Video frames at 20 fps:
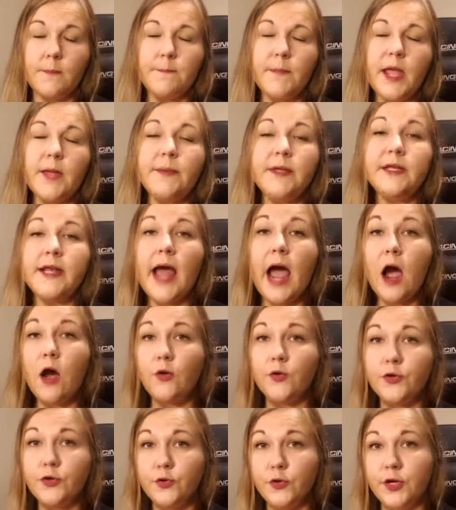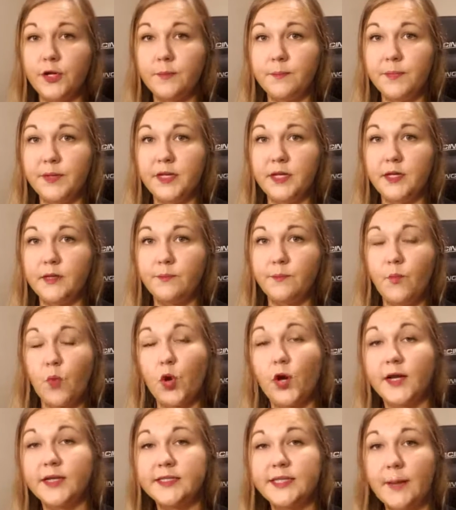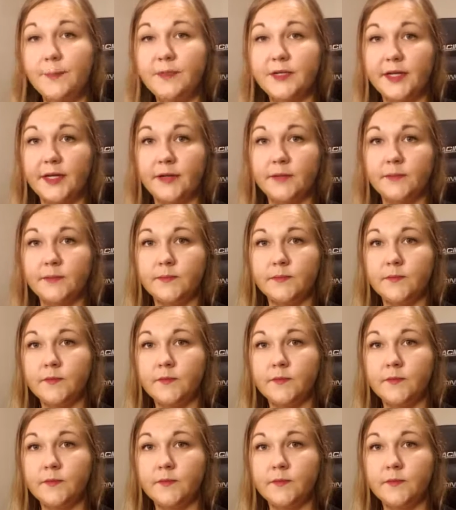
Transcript: Maybe now you can be more accepting.